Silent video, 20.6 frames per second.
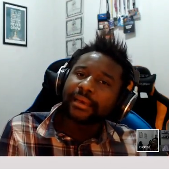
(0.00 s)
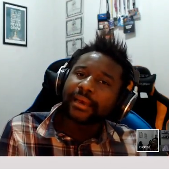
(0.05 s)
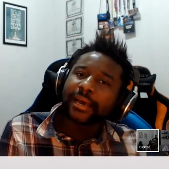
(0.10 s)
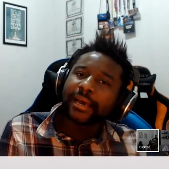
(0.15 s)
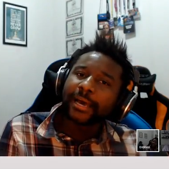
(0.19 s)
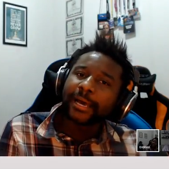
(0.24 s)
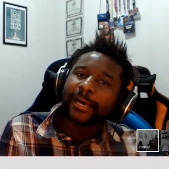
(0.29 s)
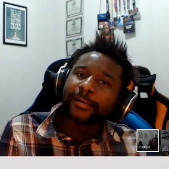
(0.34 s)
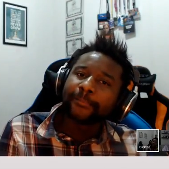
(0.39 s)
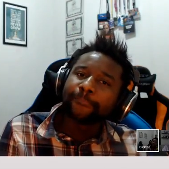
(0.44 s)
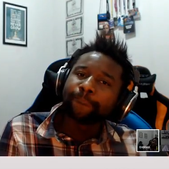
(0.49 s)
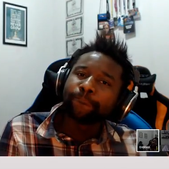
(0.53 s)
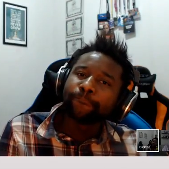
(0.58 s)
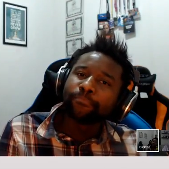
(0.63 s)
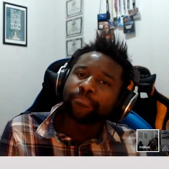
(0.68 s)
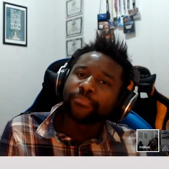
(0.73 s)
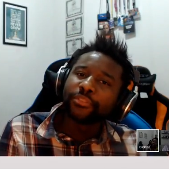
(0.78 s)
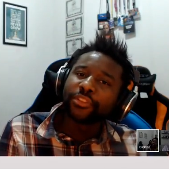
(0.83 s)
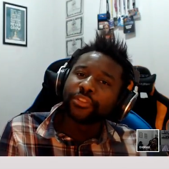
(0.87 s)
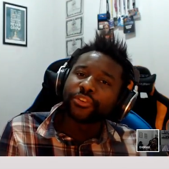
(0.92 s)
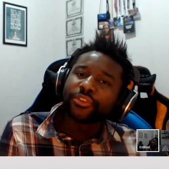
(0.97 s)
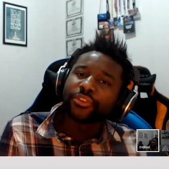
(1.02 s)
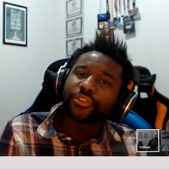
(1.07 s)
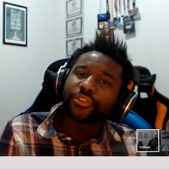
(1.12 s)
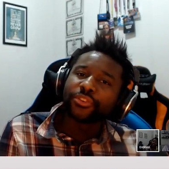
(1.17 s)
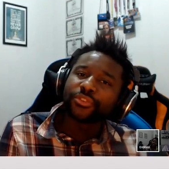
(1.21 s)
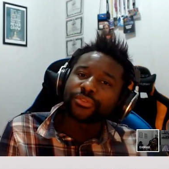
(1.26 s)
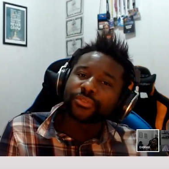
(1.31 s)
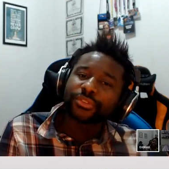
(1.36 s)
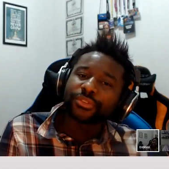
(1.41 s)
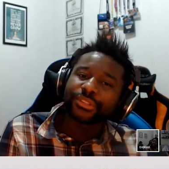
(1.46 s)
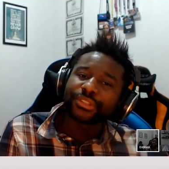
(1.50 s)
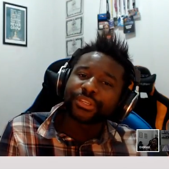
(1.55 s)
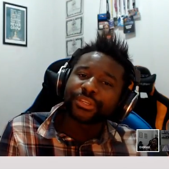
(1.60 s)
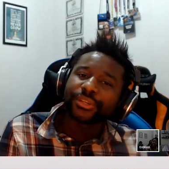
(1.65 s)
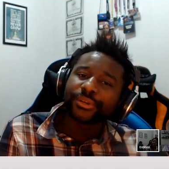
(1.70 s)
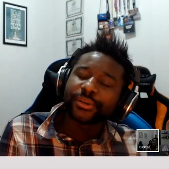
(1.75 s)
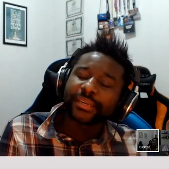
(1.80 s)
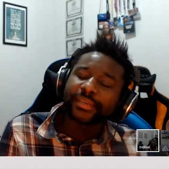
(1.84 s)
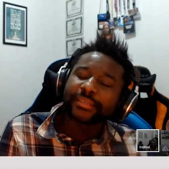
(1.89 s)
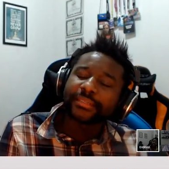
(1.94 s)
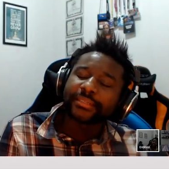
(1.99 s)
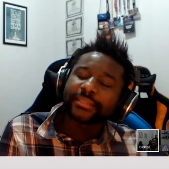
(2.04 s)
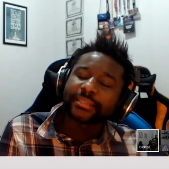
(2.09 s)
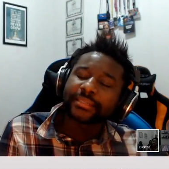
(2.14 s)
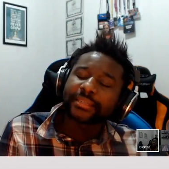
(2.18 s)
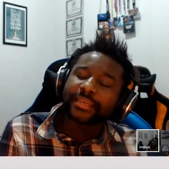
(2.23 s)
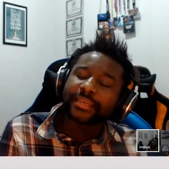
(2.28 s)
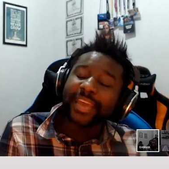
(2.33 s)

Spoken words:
There is,